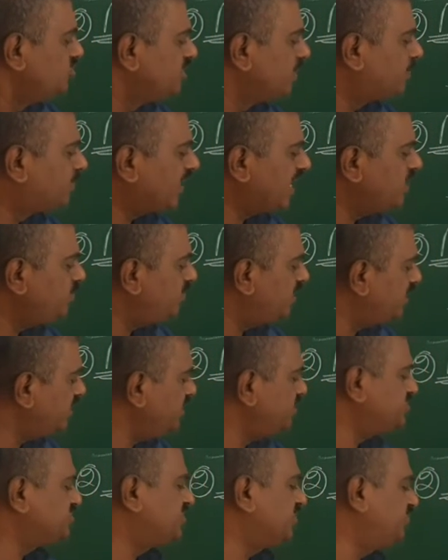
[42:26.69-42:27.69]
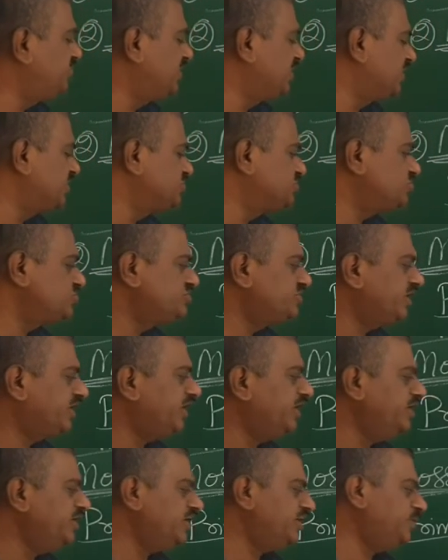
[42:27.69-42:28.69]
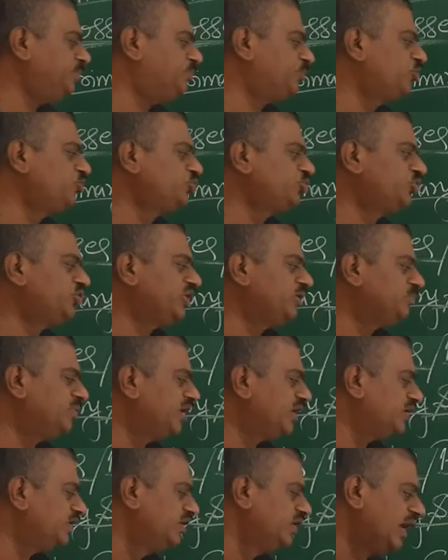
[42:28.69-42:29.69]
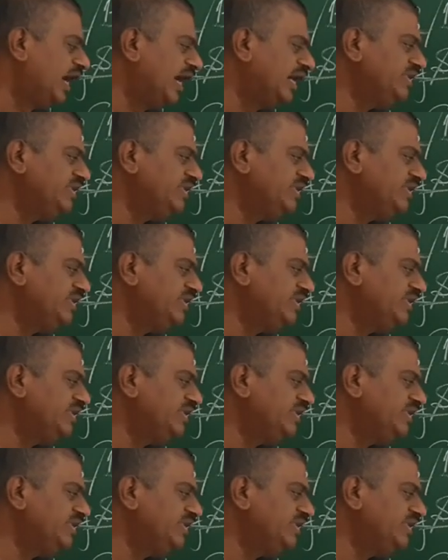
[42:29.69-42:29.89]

The primary is giving rise to secondary Protonema,